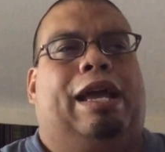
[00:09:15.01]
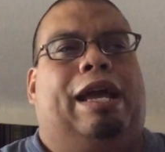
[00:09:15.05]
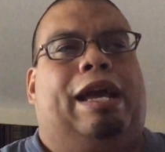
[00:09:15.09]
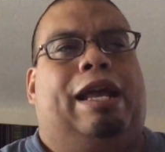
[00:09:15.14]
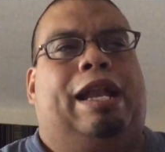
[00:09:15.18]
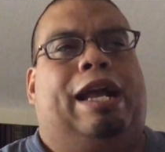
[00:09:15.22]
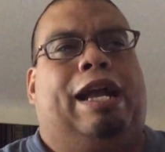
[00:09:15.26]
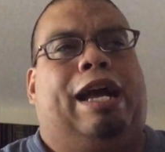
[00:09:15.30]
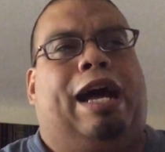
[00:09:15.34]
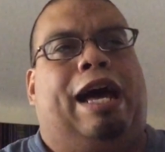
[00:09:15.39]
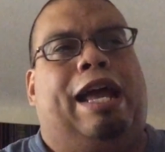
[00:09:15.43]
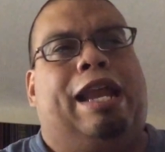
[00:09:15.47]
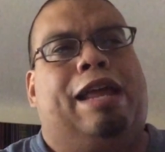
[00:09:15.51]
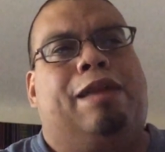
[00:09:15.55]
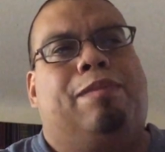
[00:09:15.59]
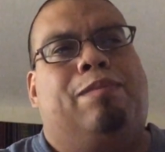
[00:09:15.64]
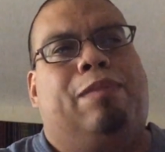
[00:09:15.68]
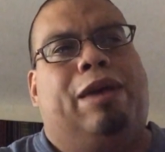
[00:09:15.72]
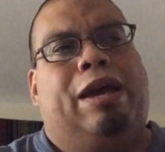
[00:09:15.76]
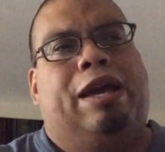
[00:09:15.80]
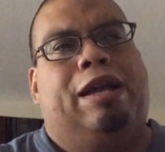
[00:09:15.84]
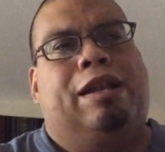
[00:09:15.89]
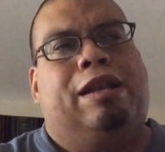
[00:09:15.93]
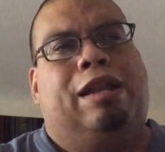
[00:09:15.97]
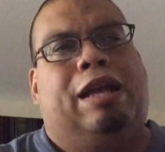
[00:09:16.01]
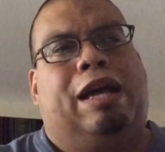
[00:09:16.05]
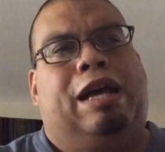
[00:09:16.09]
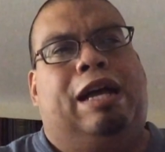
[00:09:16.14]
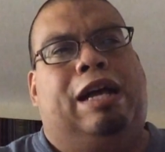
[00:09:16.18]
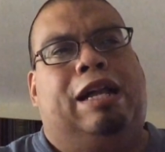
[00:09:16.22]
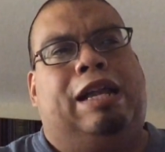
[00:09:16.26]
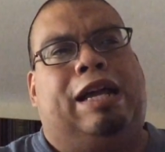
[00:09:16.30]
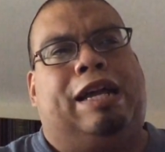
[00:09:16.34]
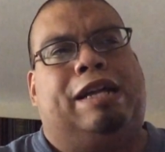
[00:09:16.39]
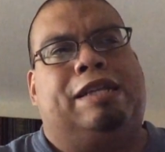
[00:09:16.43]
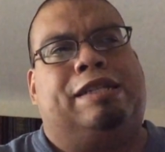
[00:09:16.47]
And I got to admit,
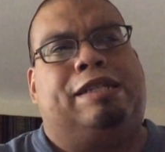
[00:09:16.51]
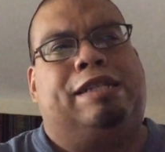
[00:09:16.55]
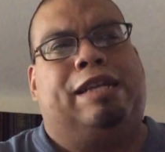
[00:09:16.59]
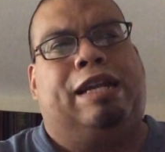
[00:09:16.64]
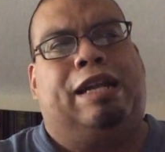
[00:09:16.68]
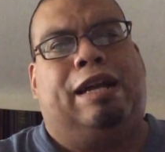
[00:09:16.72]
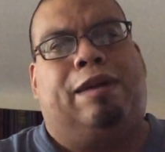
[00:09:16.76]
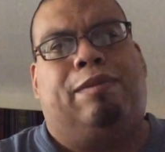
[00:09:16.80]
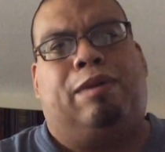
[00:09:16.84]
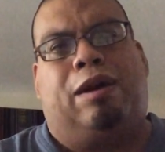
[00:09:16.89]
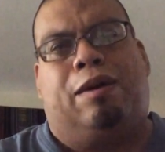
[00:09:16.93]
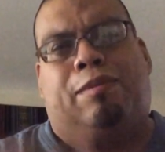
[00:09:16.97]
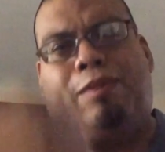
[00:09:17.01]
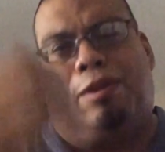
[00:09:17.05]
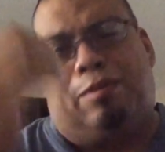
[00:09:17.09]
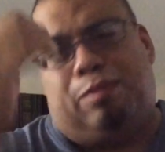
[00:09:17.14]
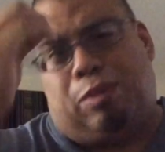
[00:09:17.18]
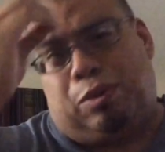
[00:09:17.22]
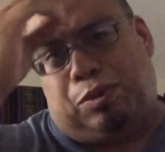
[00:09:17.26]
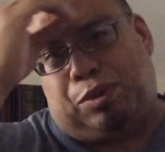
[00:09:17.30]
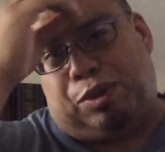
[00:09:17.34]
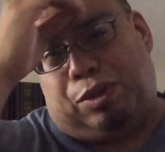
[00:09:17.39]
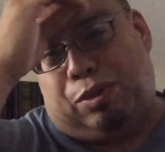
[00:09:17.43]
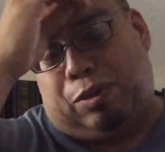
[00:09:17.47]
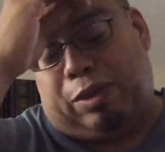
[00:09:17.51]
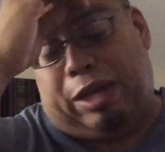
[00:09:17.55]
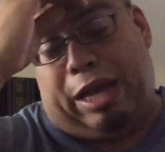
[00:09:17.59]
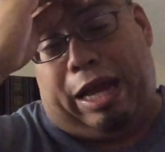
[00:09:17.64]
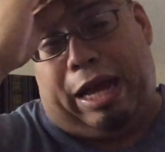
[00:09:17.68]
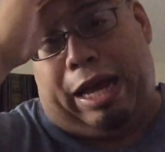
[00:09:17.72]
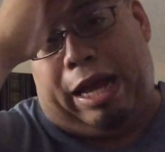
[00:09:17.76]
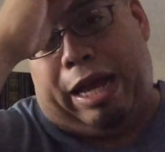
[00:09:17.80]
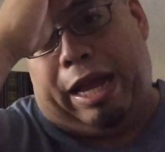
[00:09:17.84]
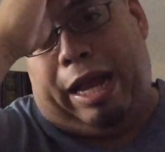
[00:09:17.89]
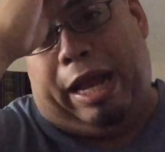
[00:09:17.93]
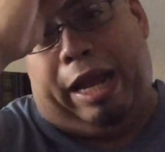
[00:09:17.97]
like I said, I'm an emotional
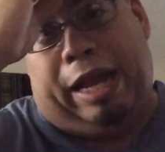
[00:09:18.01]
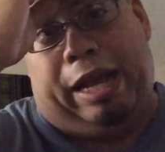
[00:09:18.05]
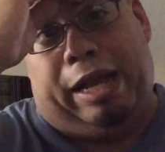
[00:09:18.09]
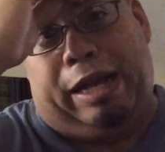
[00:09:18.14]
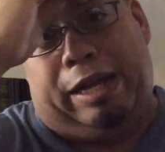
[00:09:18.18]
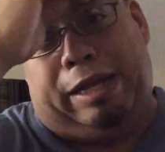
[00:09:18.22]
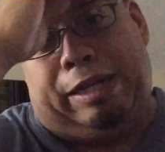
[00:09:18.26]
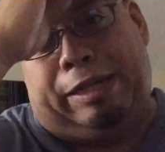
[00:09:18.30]
guy.